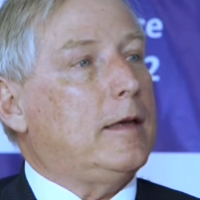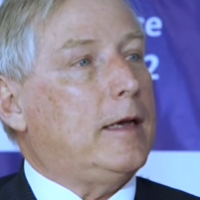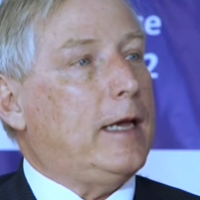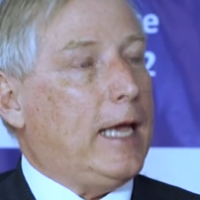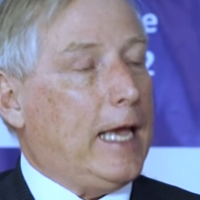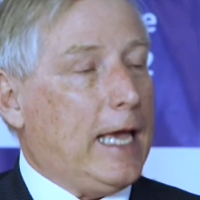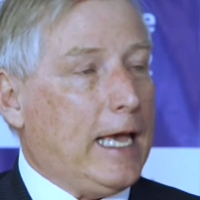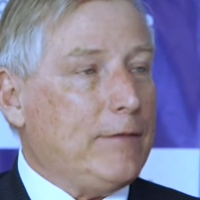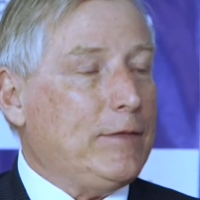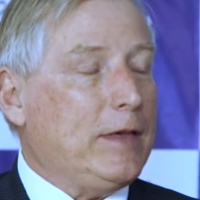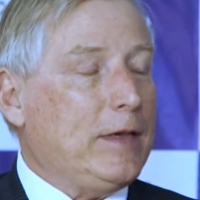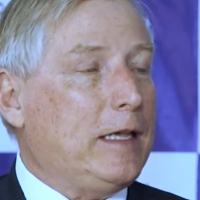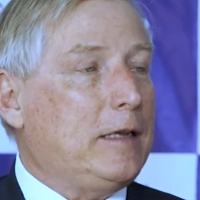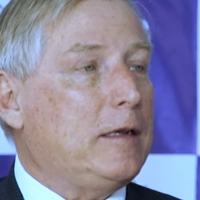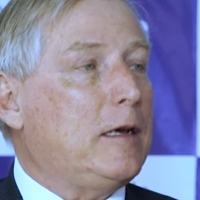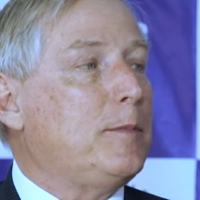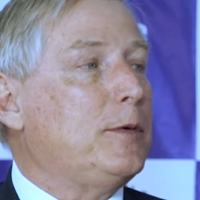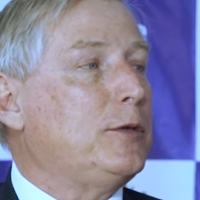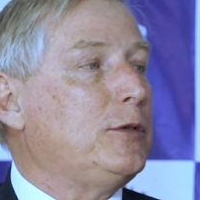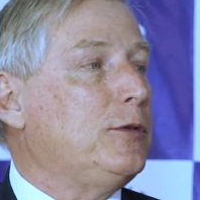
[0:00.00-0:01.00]
I have had
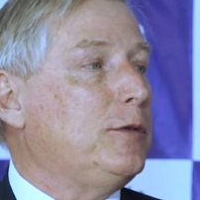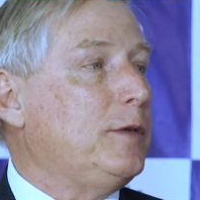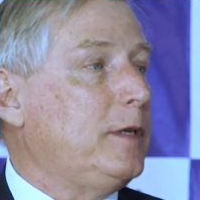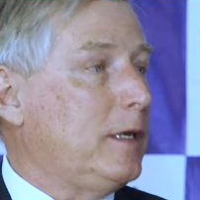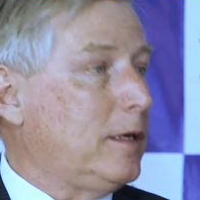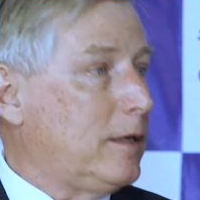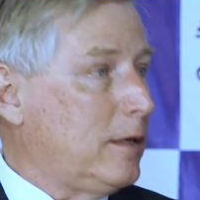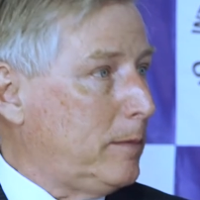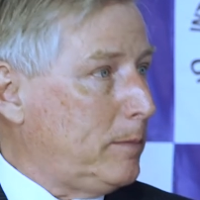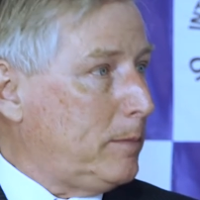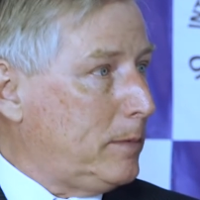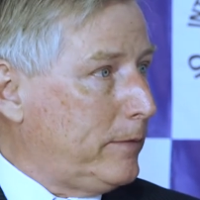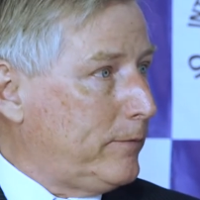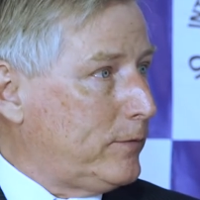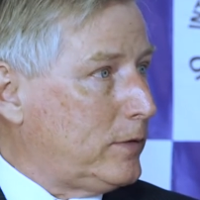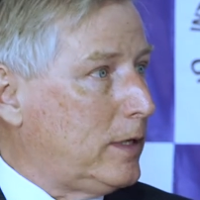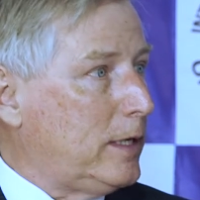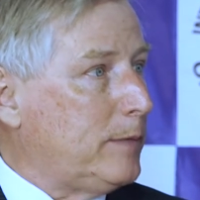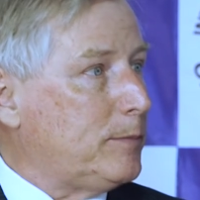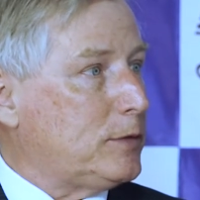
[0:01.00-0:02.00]
opportunity a couple of
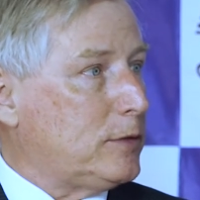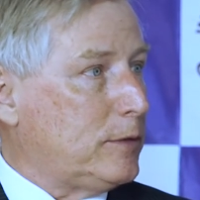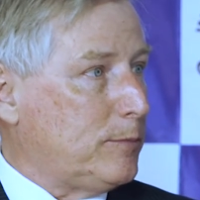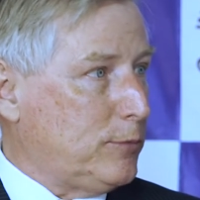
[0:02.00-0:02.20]
times to